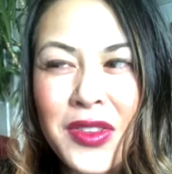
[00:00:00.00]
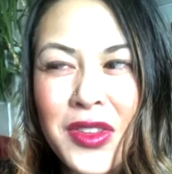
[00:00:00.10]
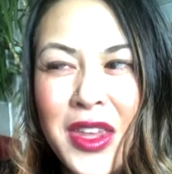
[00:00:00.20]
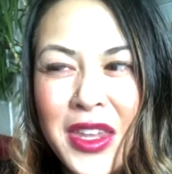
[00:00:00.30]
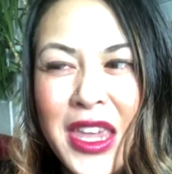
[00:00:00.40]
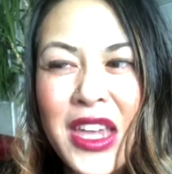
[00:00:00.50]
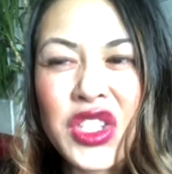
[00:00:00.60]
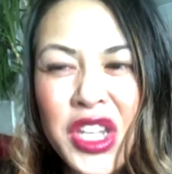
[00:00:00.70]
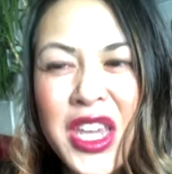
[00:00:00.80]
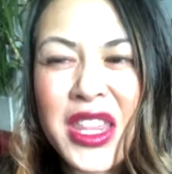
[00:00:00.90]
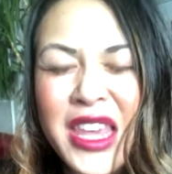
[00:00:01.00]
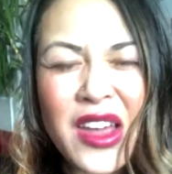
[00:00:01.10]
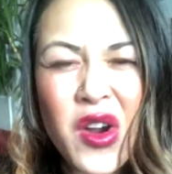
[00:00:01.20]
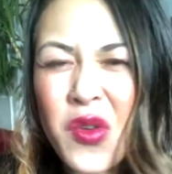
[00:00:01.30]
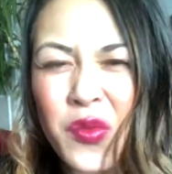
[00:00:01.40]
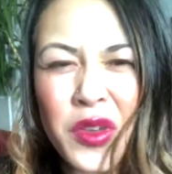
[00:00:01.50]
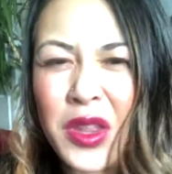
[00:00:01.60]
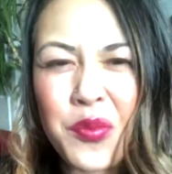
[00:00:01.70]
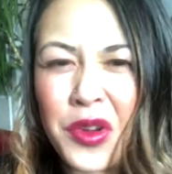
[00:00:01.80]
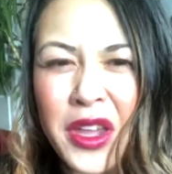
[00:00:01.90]
engaging in that aren't really
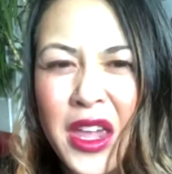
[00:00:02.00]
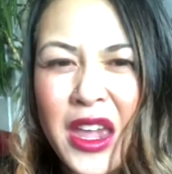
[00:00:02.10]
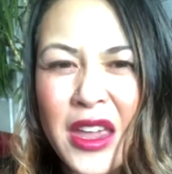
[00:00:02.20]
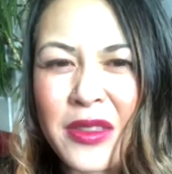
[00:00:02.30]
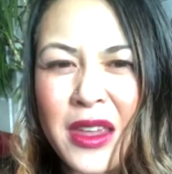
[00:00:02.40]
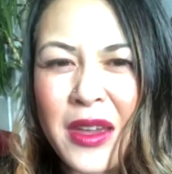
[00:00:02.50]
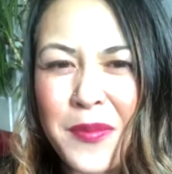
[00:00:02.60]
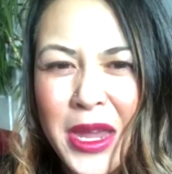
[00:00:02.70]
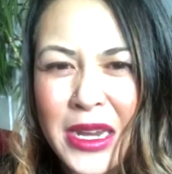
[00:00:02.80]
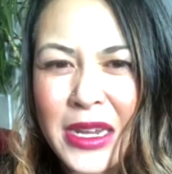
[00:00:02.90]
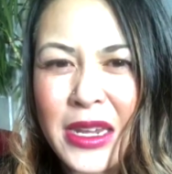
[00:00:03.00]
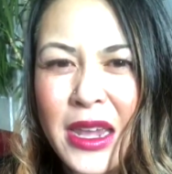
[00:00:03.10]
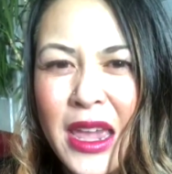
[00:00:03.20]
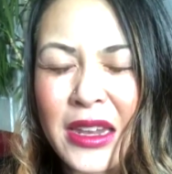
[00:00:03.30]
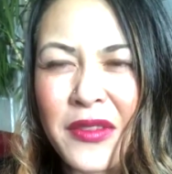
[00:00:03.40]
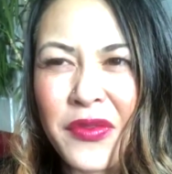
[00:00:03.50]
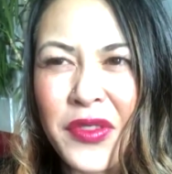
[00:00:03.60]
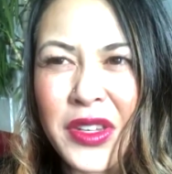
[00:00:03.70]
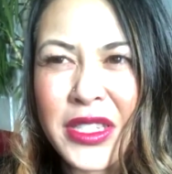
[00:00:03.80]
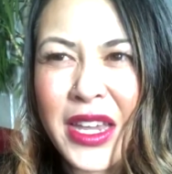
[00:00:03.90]
bringing in money, and it
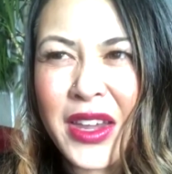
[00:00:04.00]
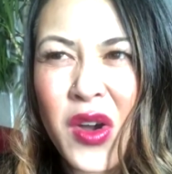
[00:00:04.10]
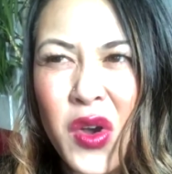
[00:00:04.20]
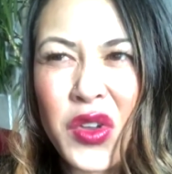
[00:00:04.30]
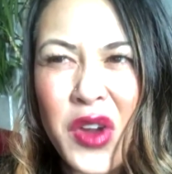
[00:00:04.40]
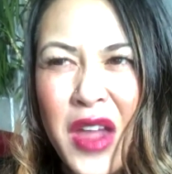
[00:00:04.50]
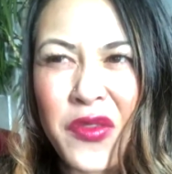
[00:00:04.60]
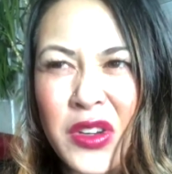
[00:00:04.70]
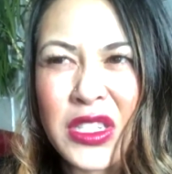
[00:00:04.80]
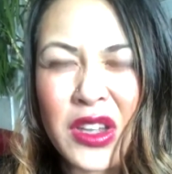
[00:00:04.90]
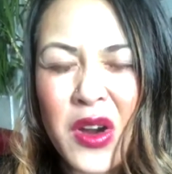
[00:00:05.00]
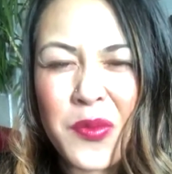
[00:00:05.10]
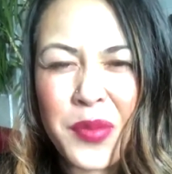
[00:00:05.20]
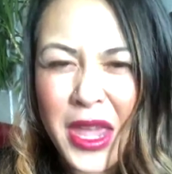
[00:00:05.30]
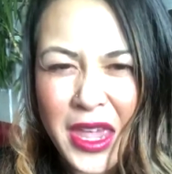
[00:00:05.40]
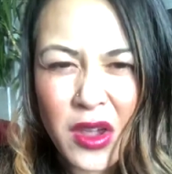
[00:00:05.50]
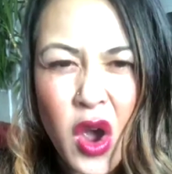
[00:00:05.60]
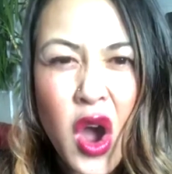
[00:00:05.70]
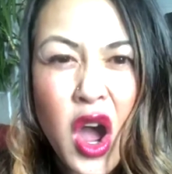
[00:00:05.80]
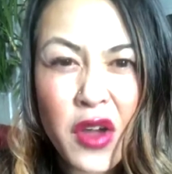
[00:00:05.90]
feels like all your efforts aren't paying
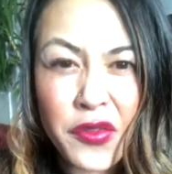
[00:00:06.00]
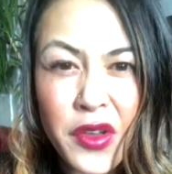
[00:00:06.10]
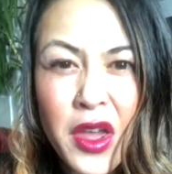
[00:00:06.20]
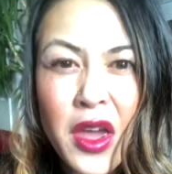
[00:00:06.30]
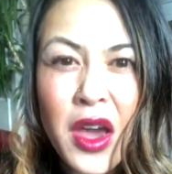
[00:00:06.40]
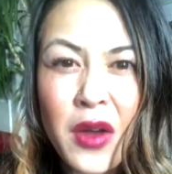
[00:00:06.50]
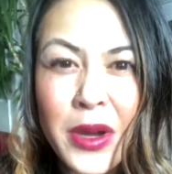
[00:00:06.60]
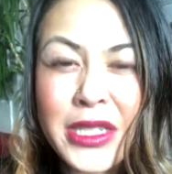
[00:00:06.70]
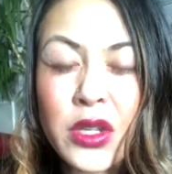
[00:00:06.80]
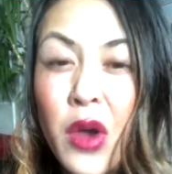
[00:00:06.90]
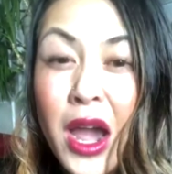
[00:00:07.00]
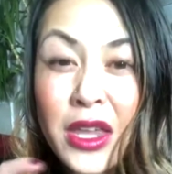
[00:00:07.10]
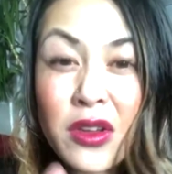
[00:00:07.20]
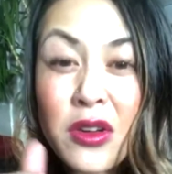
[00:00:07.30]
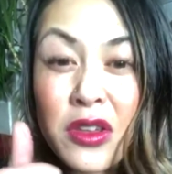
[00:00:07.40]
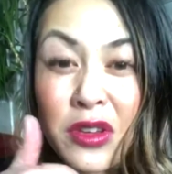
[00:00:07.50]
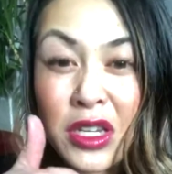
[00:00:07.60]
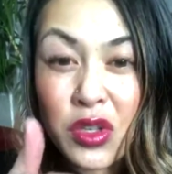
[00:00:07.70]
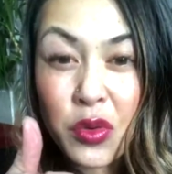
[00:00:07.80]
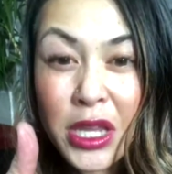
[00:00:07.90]
off? All right, so either you need
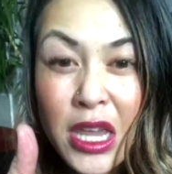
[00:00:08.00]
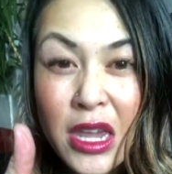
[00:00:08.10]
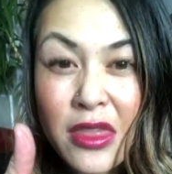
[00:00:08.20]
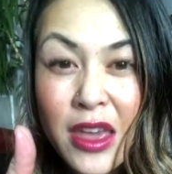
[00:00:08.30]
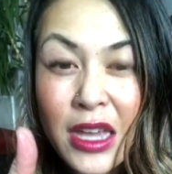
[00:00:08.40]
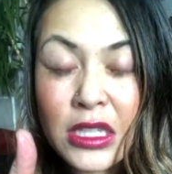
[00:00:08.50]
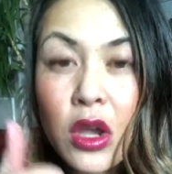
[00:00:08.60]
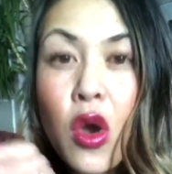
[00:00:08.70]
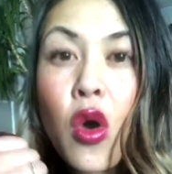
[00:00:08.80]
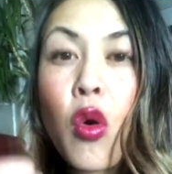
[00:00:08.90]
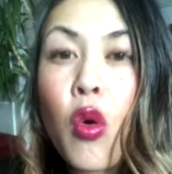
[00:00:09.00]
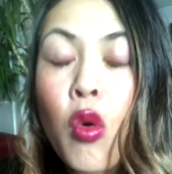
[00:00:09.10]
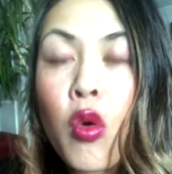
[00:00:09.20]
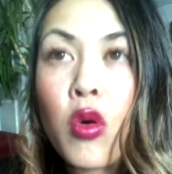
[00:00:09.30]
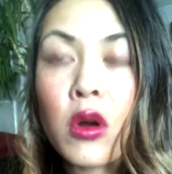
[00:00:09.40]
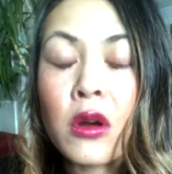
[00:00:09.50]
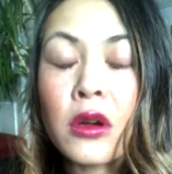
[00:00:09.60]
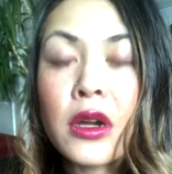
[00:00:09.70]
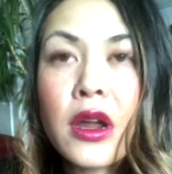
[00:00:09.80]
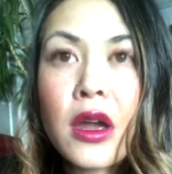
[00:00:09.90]
tweaking in that,
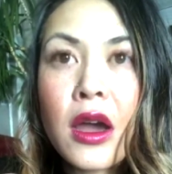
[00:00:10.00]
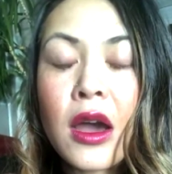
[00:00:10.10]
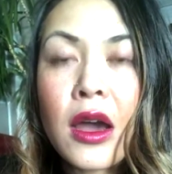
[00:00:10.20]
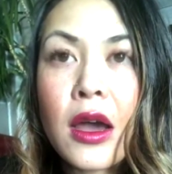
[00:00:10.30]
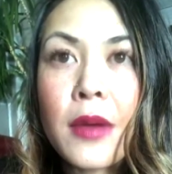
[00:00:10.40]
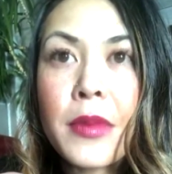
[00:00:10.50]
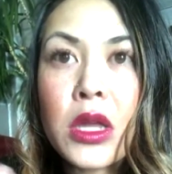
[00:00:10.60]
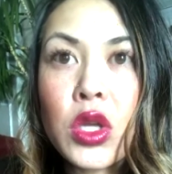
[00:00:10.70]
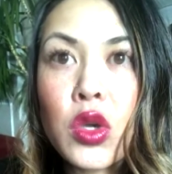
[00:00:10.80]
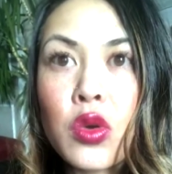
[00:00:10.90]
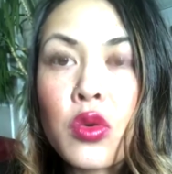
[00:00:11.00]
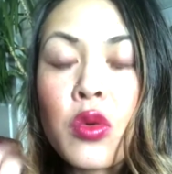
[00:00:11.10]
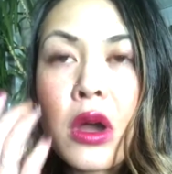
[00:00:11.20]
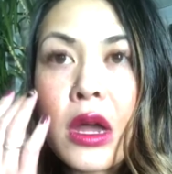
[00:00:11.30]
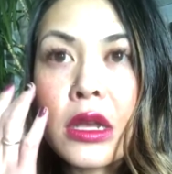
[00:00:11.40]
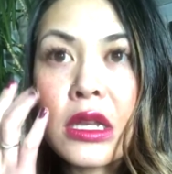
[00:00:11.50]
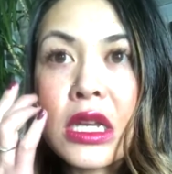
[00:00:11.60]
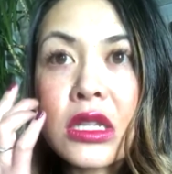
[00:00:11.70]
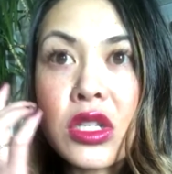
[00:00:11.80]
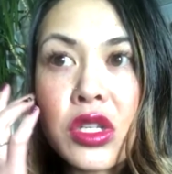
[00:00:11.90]
or you
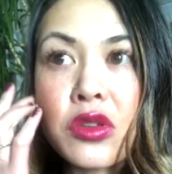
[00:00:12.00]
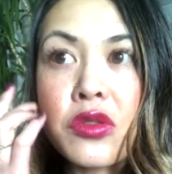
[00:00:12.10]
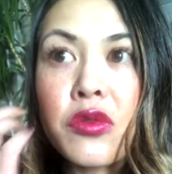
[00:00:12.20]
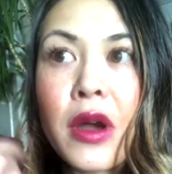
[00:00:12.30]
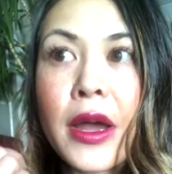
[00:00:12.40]
need to